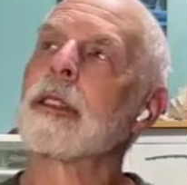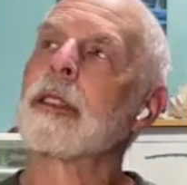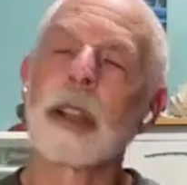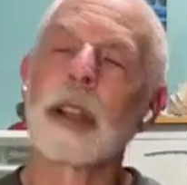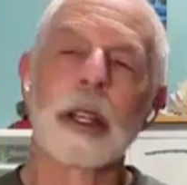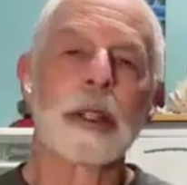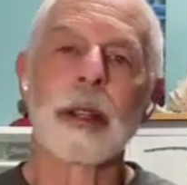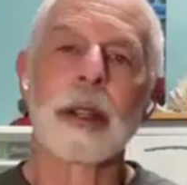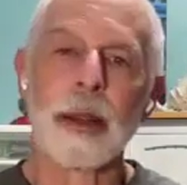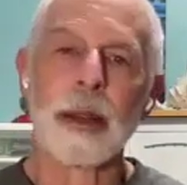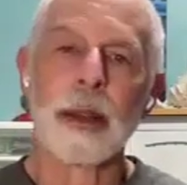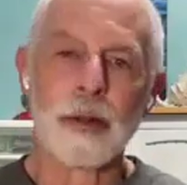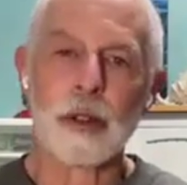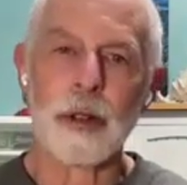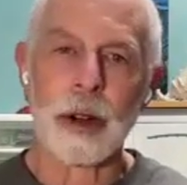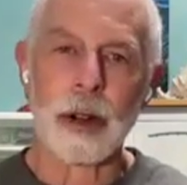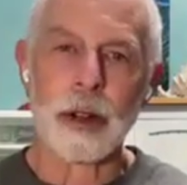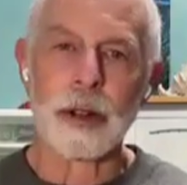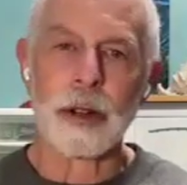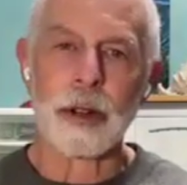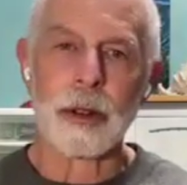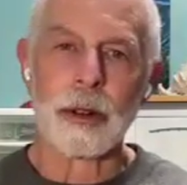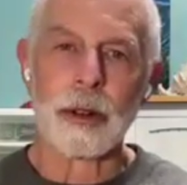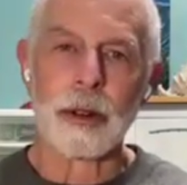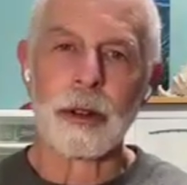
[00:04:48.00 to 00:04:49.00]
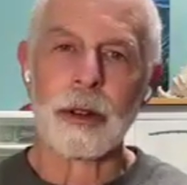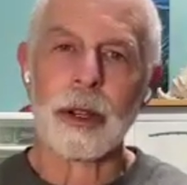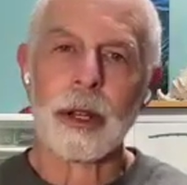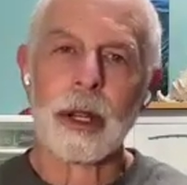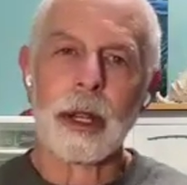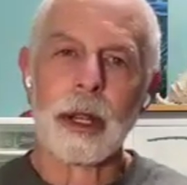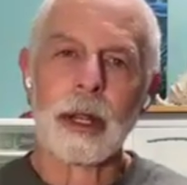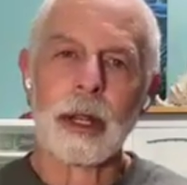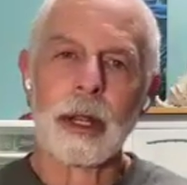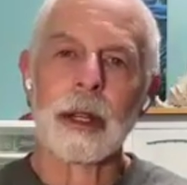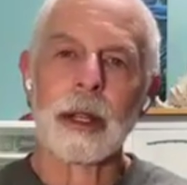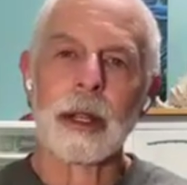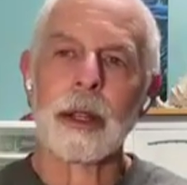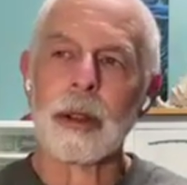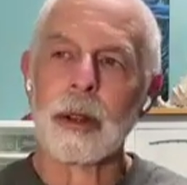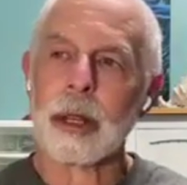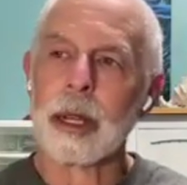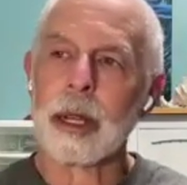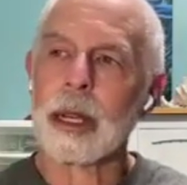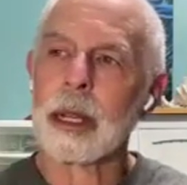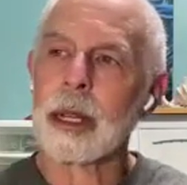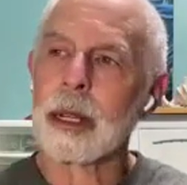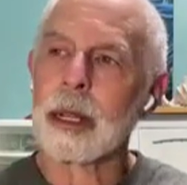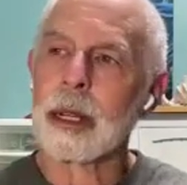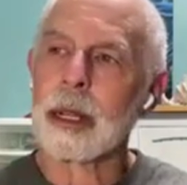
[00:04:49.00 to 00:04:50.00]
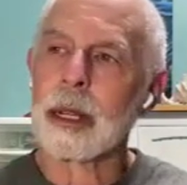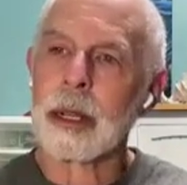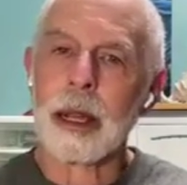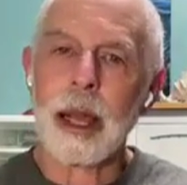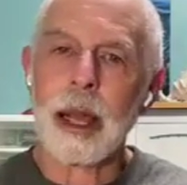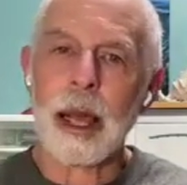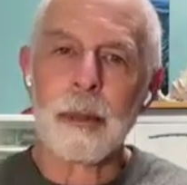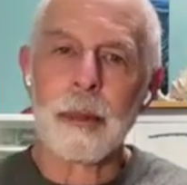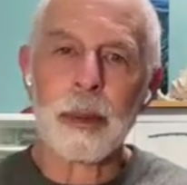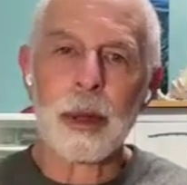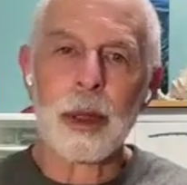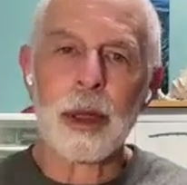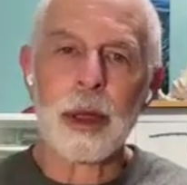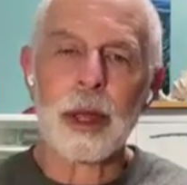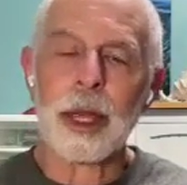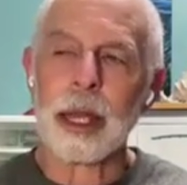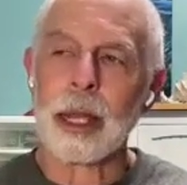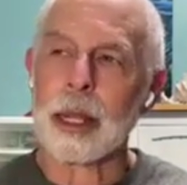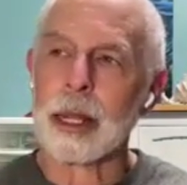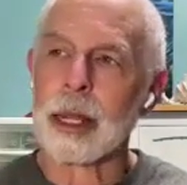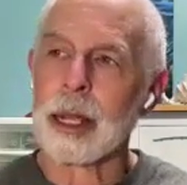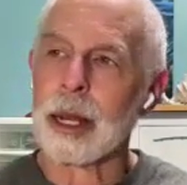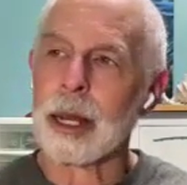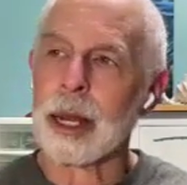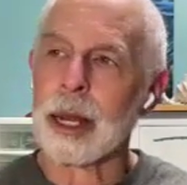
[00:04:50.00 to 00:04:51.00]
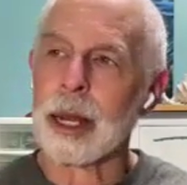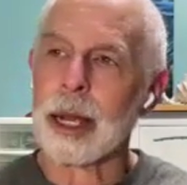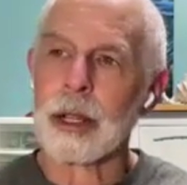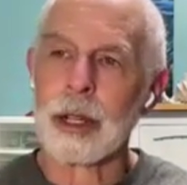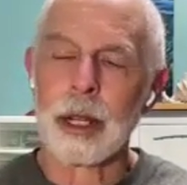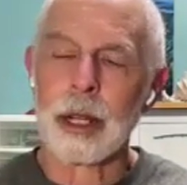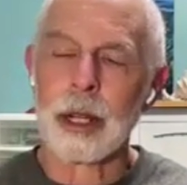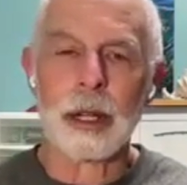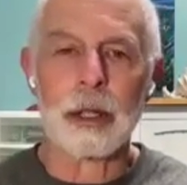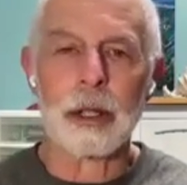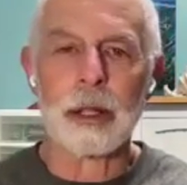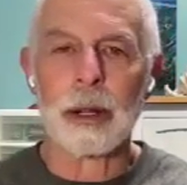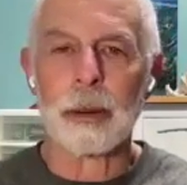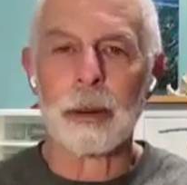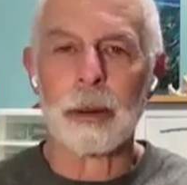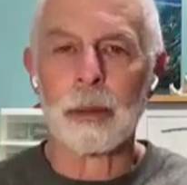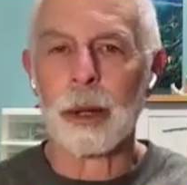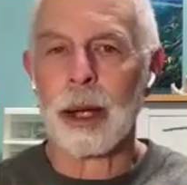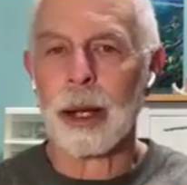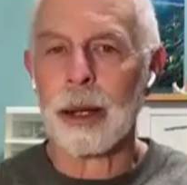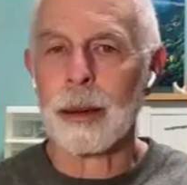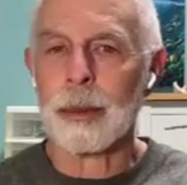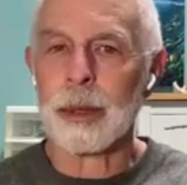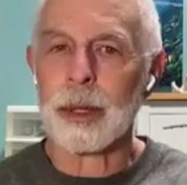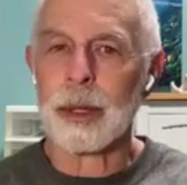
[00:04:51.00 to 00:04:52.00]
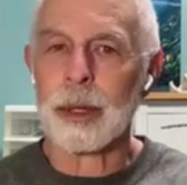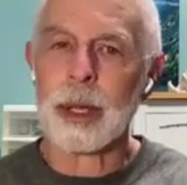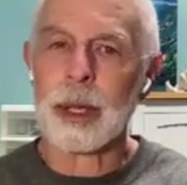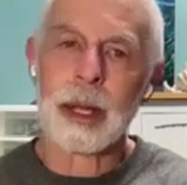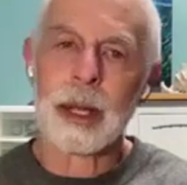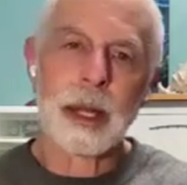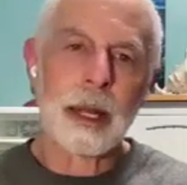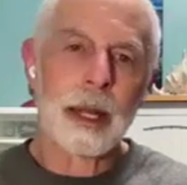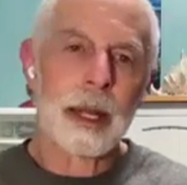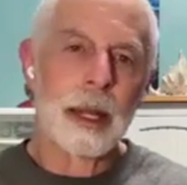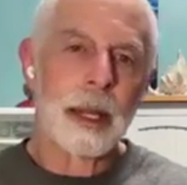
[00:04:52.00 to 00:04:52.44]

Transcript: just have structure. You need empathy and connection, and sometimes